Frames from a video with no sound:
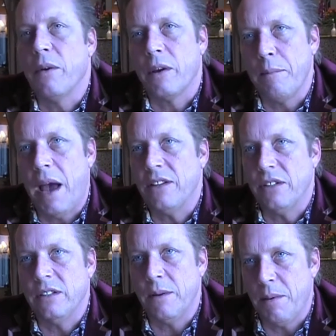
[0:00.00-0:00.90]
we're
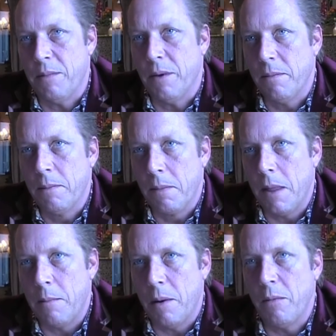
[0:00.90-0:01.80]
compassionate to people
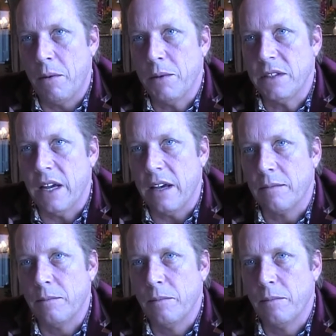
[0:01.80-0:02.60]
about what we're saying.